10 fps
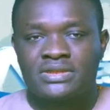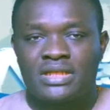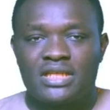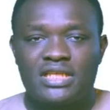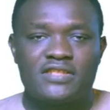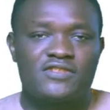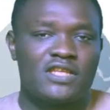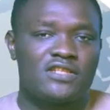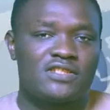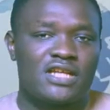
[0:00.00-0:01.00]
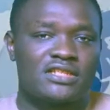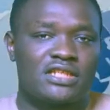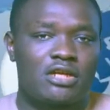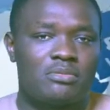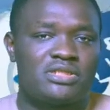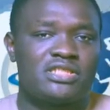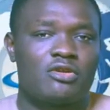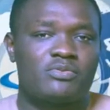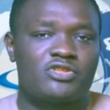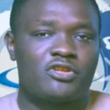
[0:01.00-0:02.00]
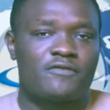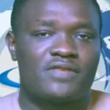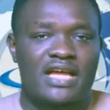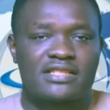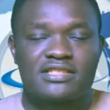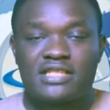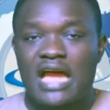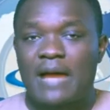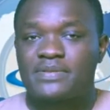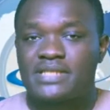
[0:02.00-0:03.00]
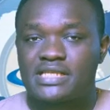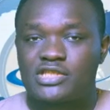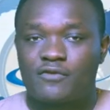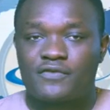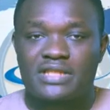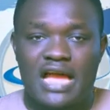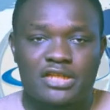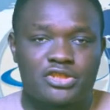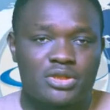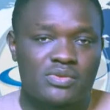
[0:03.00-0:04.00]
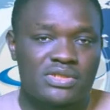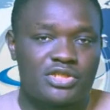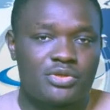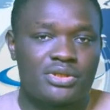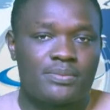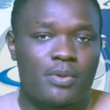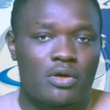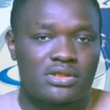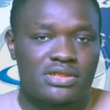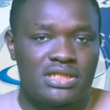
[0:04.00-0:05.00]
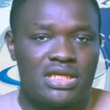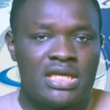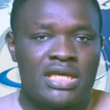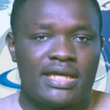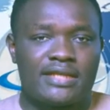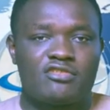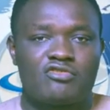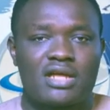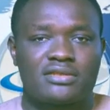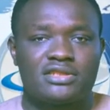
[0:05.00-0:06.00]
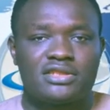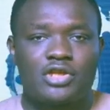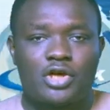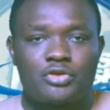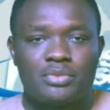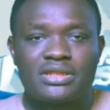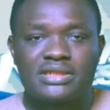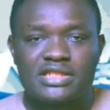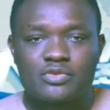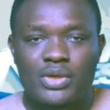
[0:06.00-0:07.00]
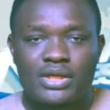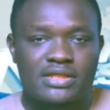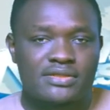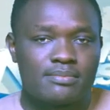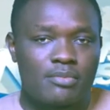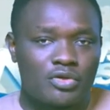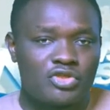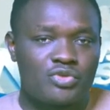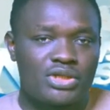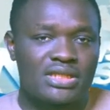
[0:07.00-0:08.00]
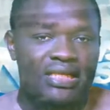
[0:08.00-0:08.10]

he says that the committee observed that the absence of a national security policy and strategy document as well as monitoring